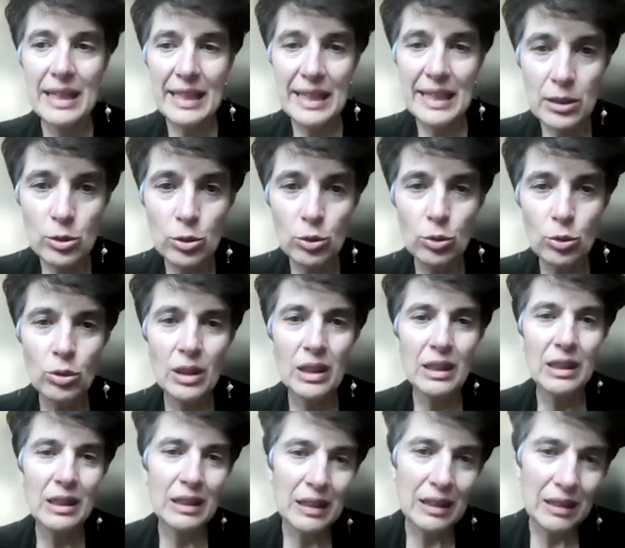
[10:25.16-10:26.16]

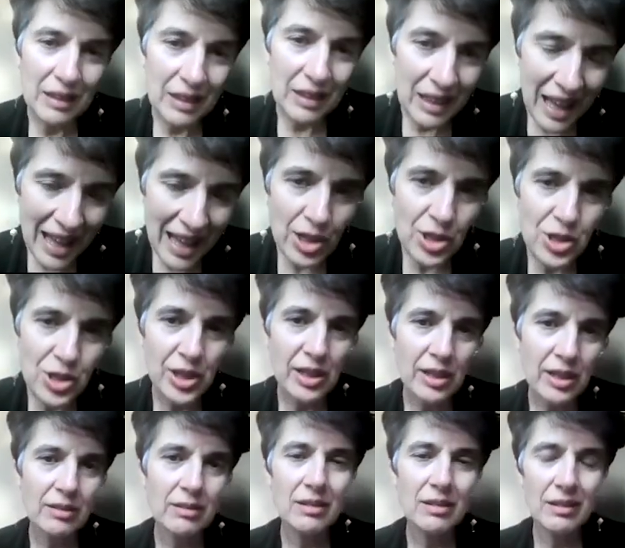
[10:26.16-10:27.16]
into a larger
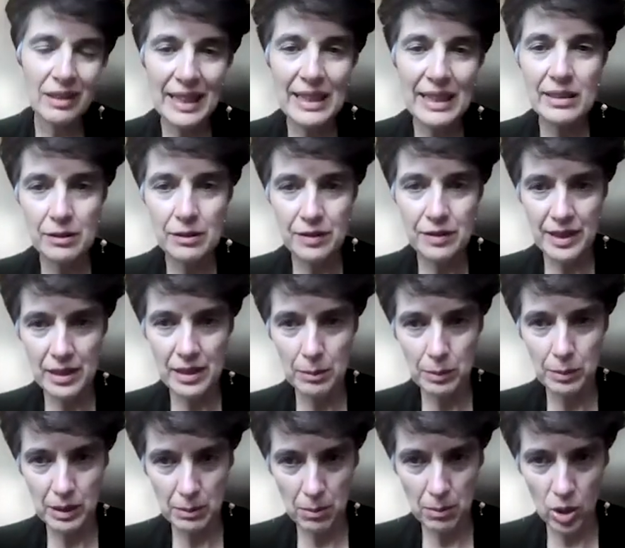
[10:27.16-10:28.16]
latent
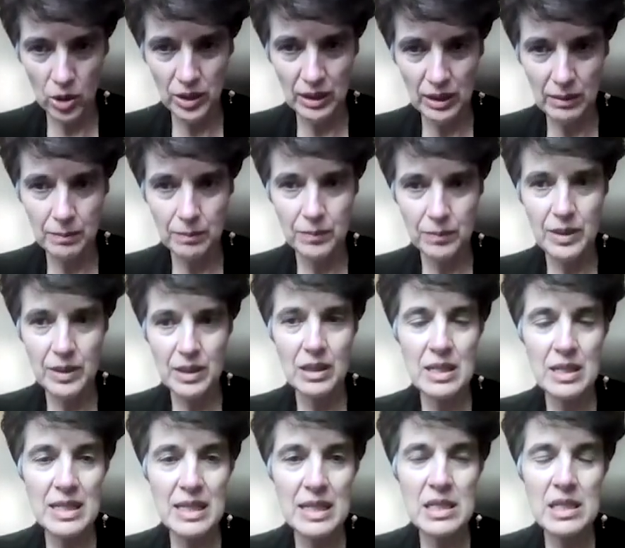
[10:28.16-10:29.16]
variable model,
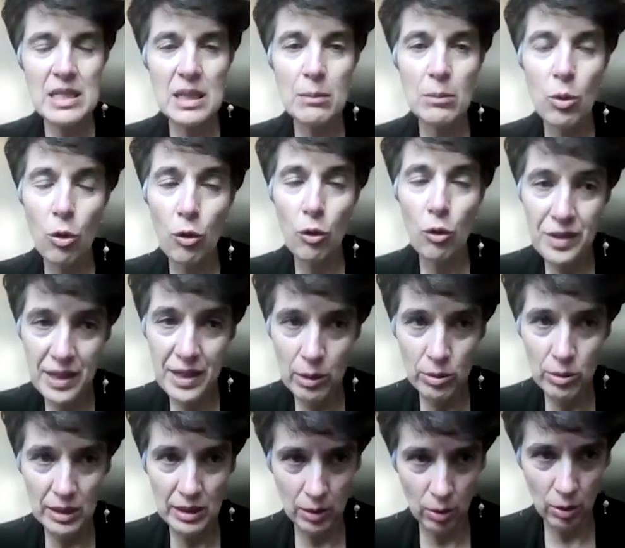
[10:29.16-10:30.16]
a system of
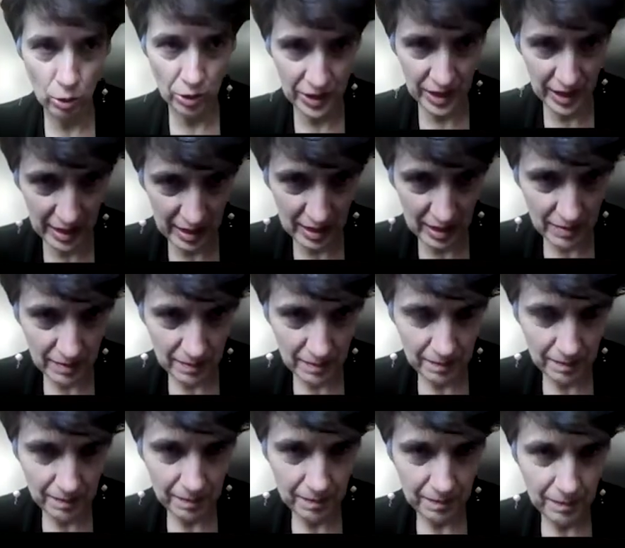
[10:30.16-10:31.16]
neural ODEs.
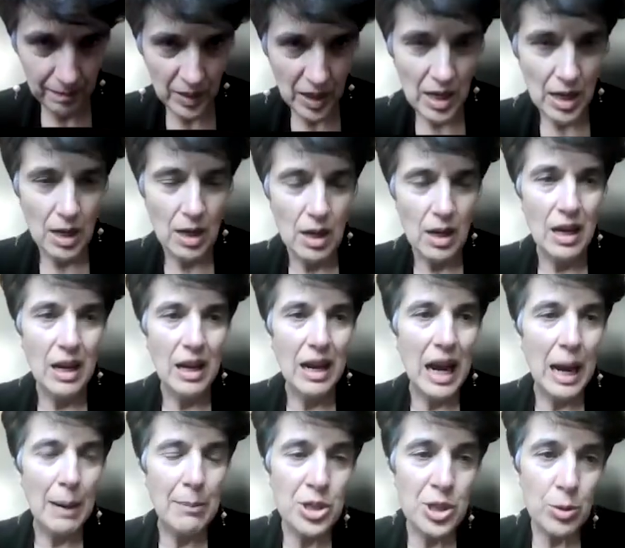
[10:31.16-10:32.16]

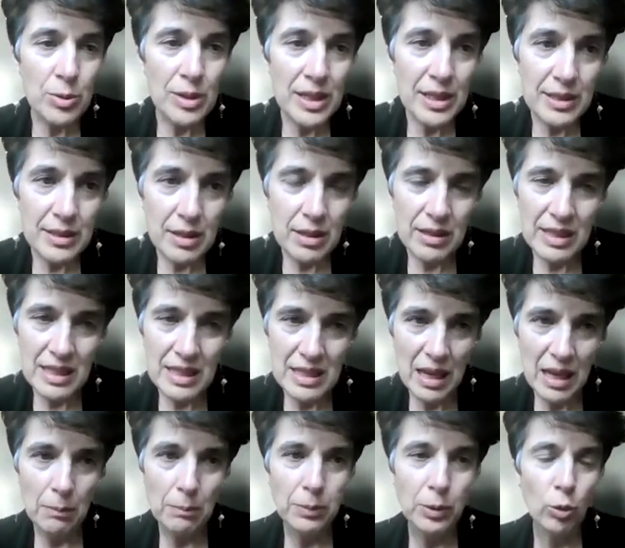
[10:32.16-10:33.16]
I'm showing here an
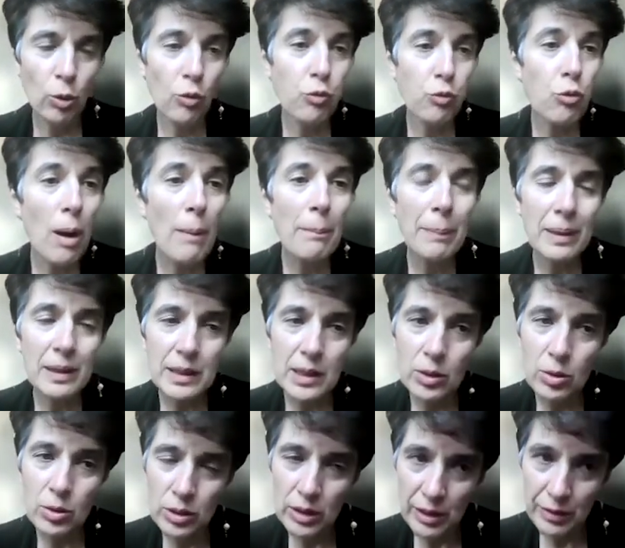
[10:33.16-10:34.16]
example of one
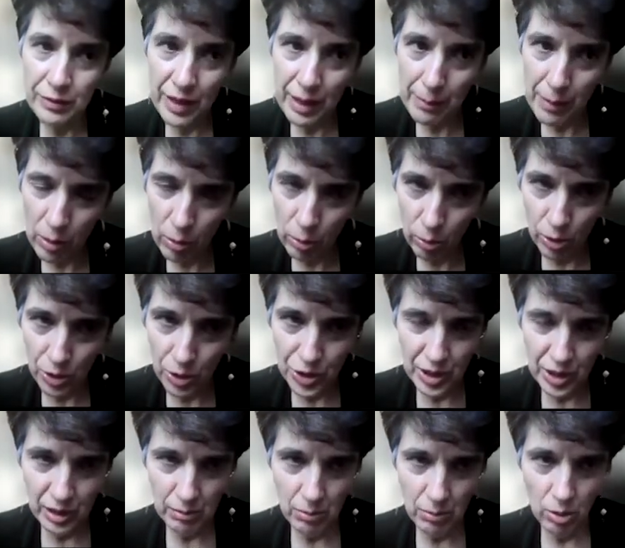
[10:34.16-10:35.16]
particular
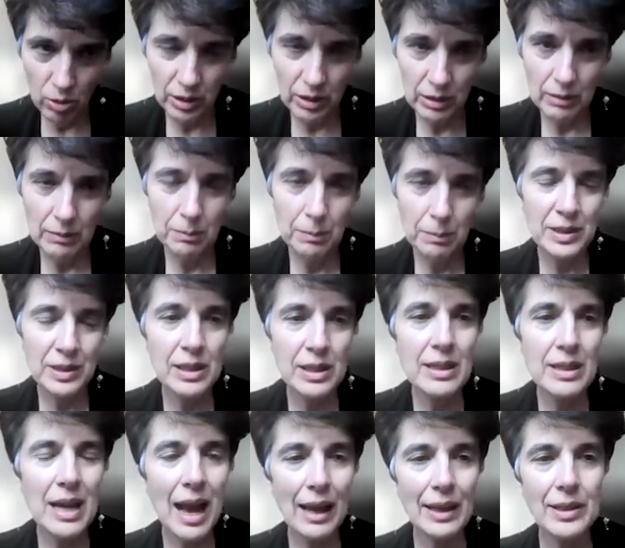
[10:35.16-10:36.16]
pharmacological model, but the
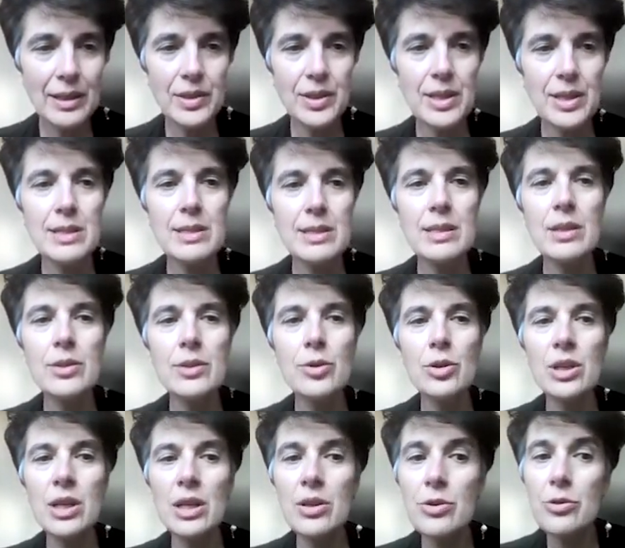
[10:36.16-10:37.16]
reality is that
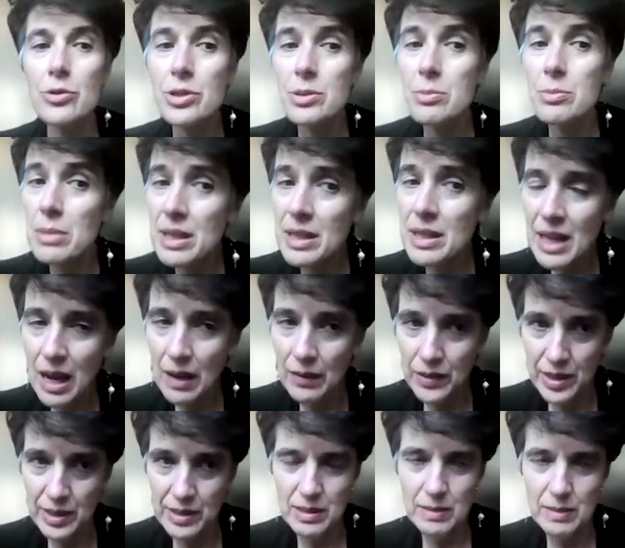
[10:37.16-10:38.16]
you can use many
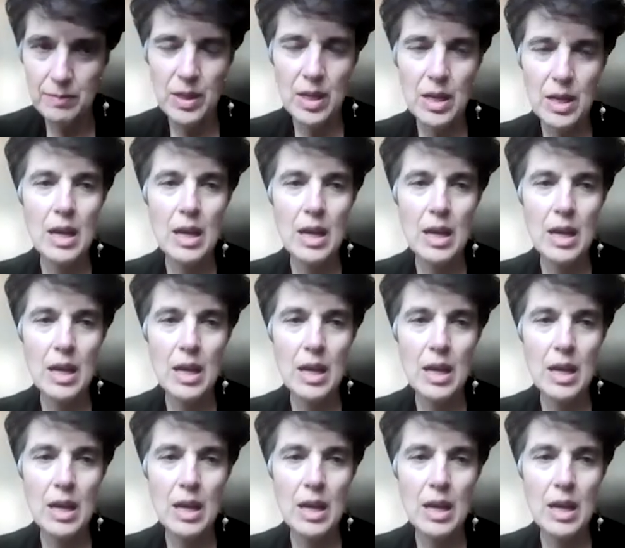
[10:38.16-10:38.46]
others.